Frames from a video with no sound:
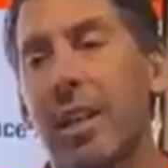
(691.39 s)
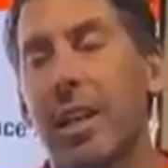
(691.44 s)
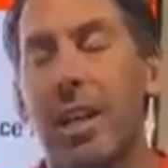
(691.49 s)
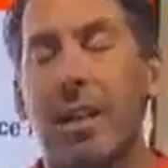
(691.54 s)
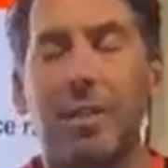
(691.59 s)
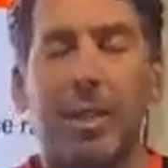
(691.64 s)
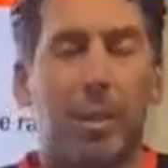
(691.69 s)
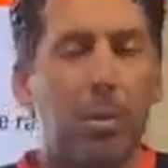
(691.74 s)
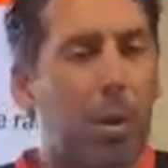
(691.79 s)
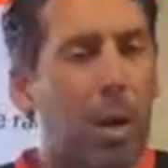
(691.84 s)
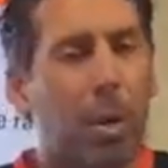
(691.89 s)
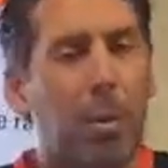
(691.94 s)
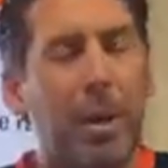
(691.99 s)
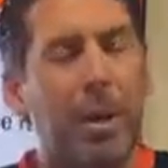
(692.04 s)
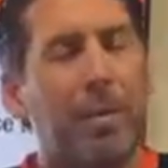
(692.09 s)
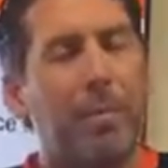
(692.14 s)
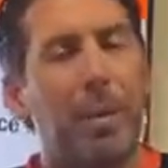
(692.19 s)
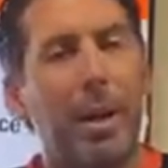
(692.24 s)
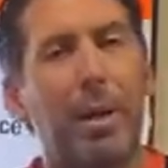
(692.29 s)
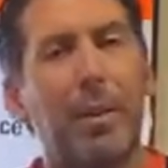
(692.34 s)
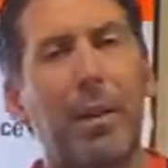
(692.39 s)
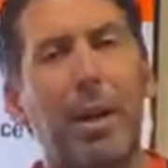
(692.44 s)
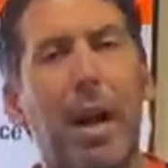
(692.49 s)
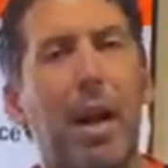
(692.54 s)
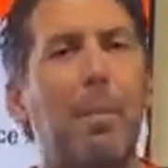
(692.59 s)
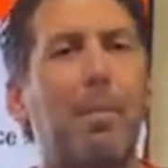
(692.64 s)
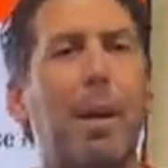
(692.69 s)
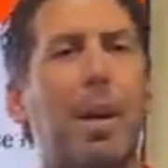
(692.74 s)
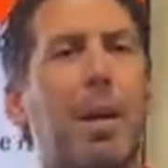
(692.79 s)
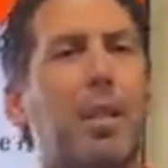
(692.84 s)
And I was like, well, we have better
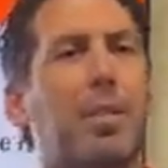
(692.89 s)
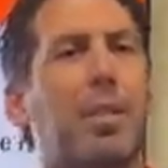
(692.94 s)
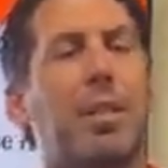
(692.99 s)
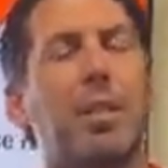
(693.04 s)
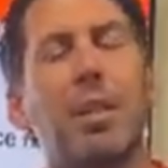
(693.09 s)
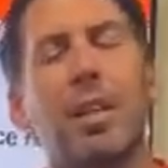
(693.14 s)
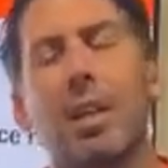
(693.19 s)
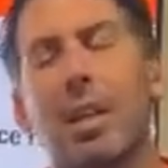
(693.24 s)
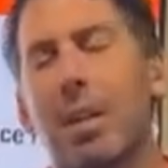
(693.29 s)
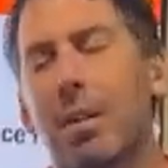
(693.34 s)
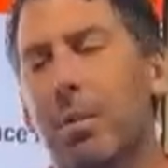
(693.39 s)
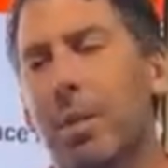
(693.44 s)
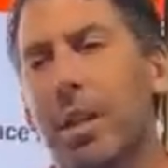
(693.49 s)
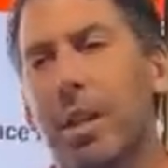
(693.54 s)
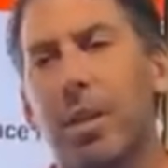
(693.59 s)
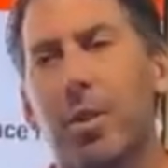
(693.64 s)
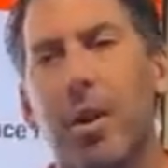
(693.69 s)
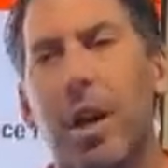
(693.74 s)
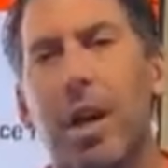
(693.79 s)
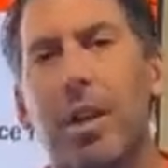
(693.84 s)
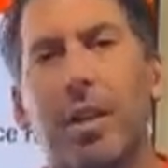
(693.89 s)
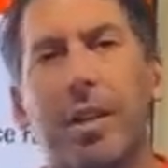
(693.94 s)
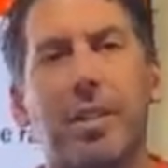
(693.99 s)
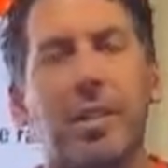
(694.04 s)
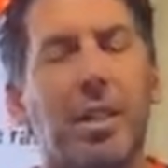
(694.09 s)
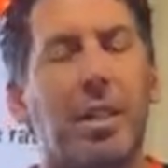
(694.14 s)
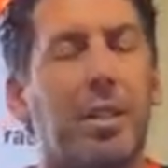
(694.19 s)
compounds, and we could try this.